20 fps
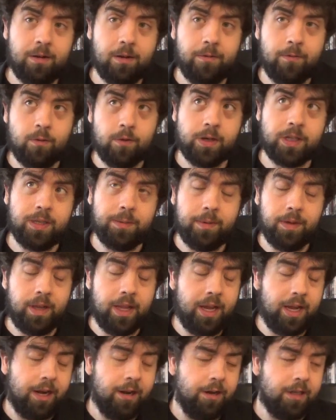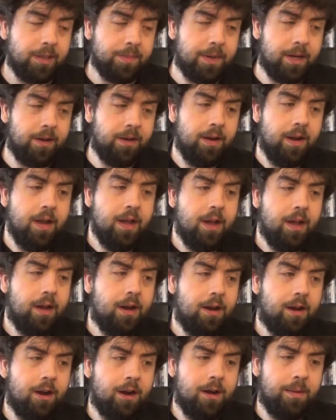or for someone that he cares about,
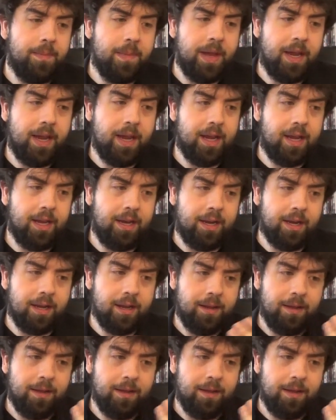and